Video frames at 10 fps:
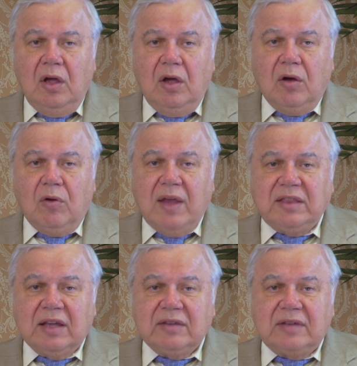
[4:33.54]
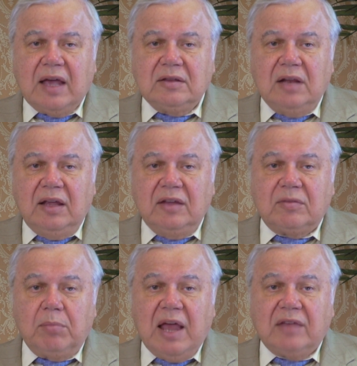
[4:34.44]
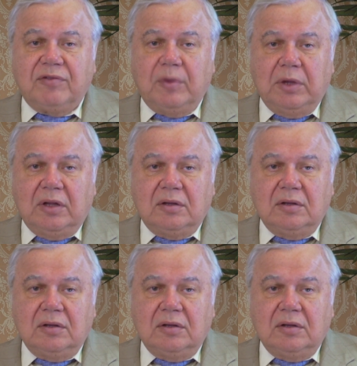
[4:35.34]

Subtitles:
What exactly is blasphemy?